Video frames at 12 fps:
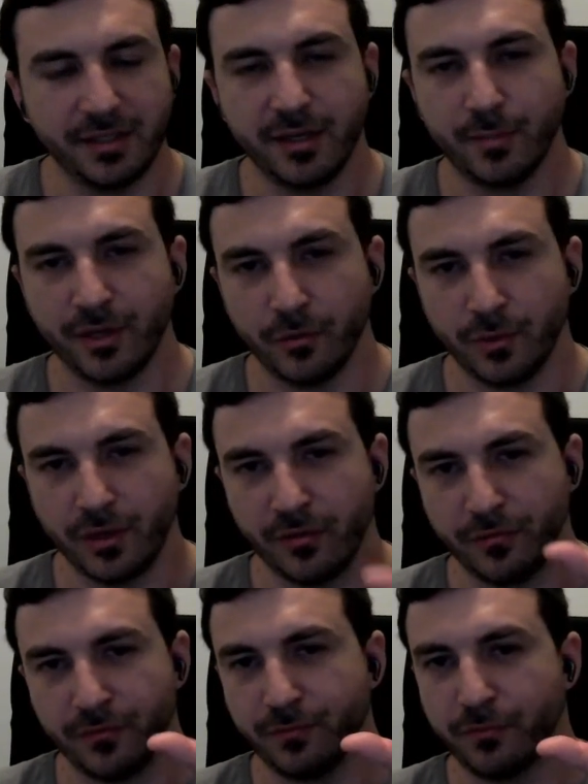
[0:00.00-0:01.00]
idea, by the way,
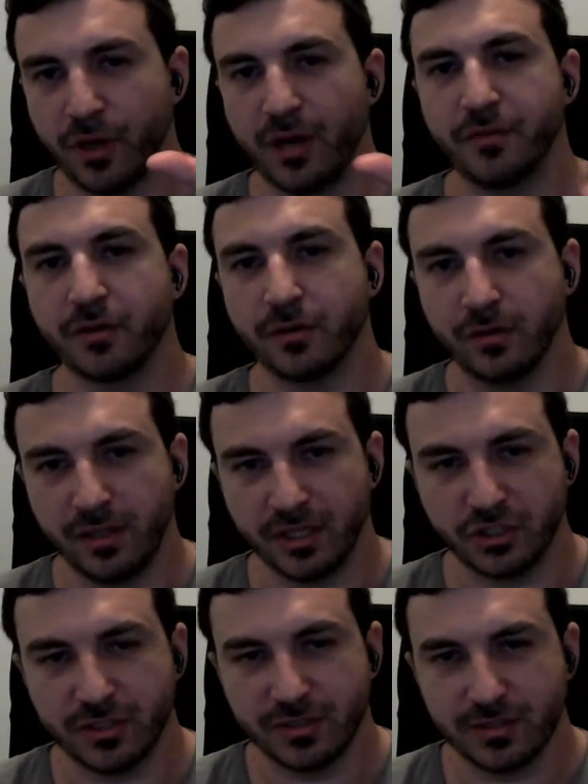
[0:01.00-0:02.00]
of private
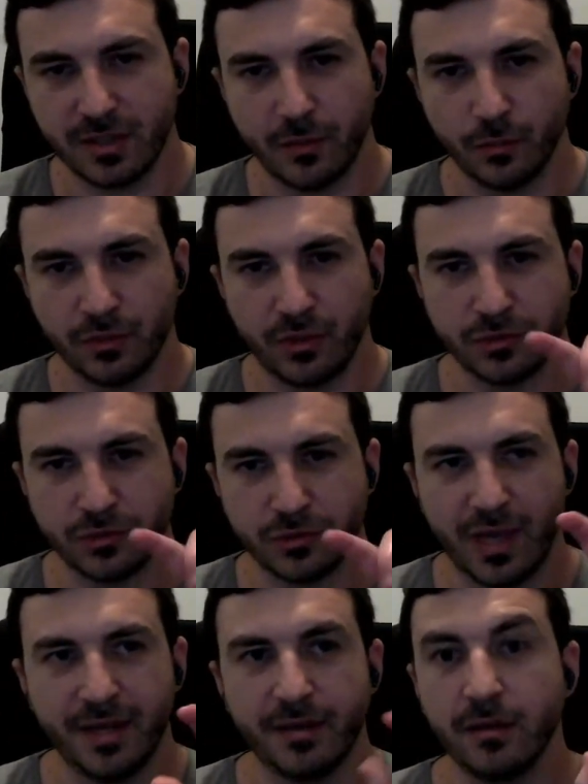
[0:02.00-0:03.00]
collections. I would
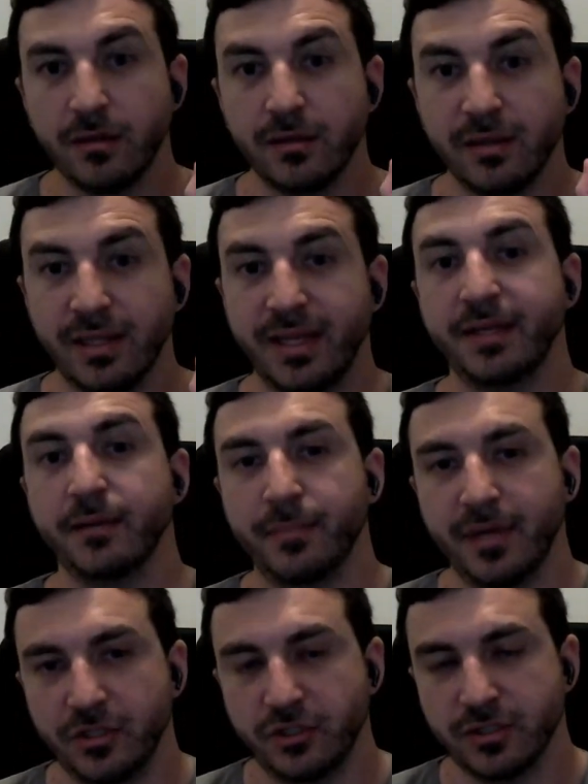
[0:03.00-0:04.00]
also add landing
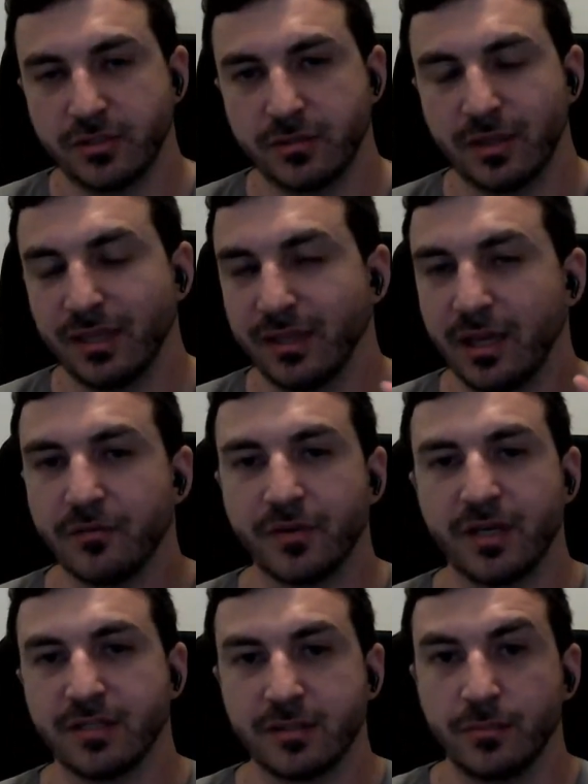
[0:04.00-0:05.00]
pages. A lot of
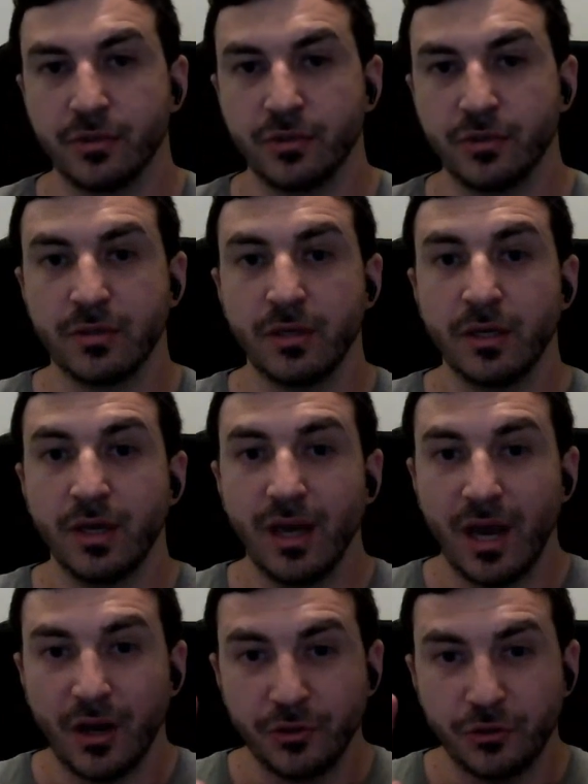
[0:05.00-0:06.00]
customers yes.
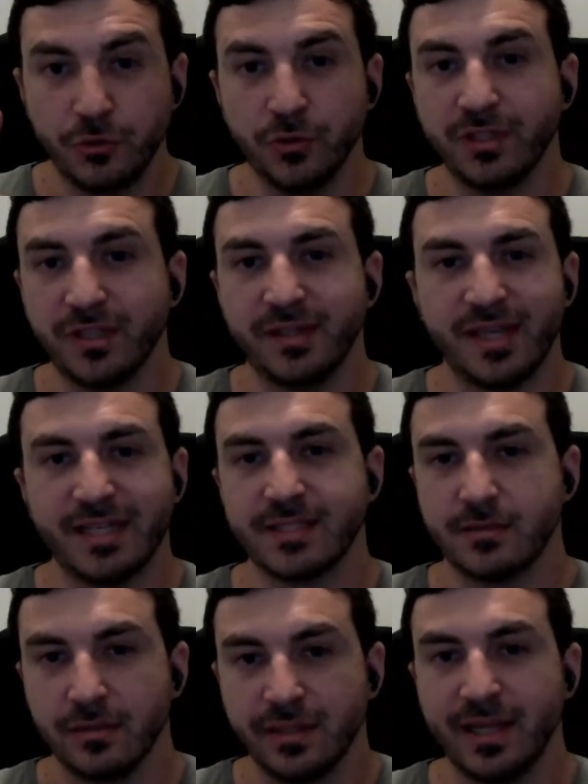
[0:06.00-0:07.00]
are doing the
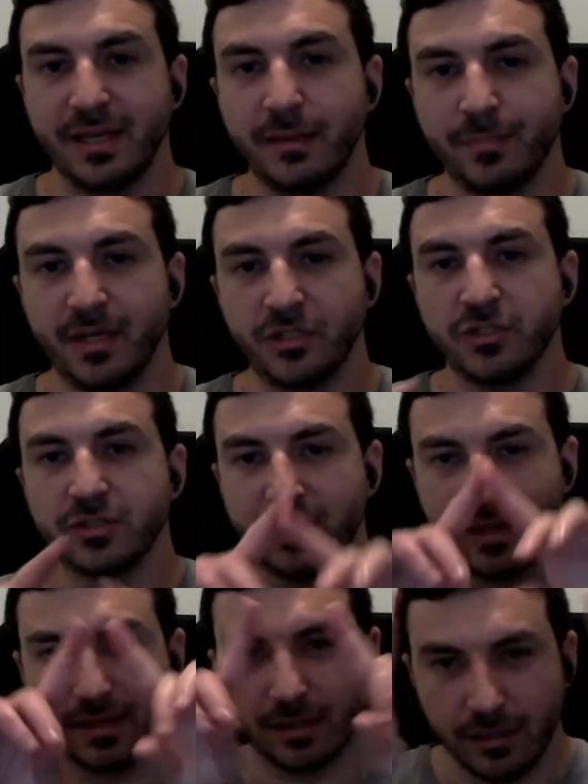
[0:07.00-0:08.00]
tests on landing pages,
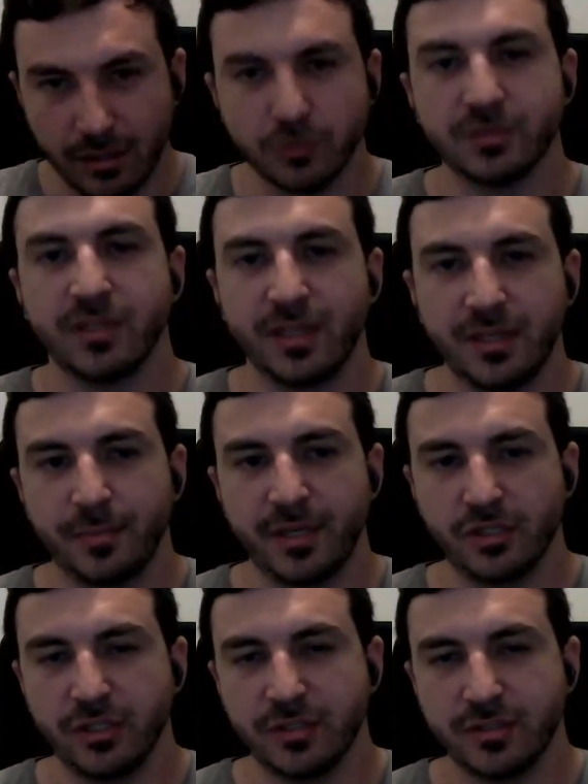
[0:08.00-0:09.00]
like closed landing
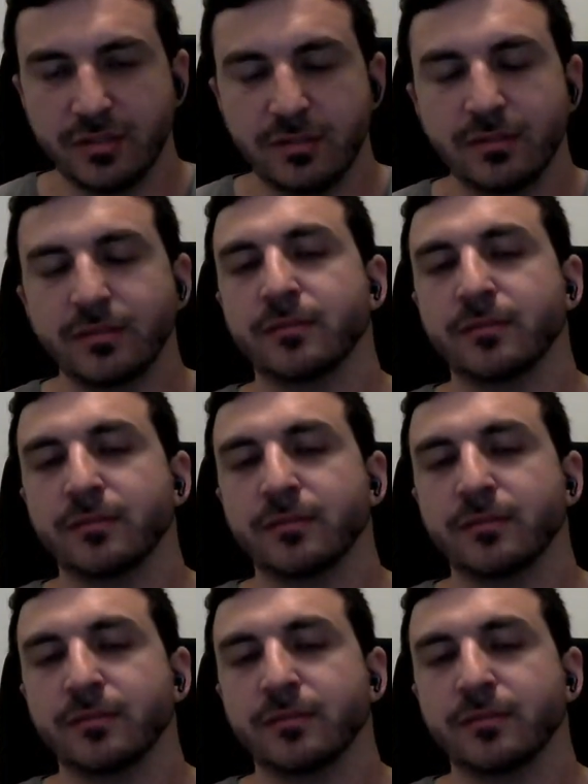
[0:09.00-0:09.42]
pages,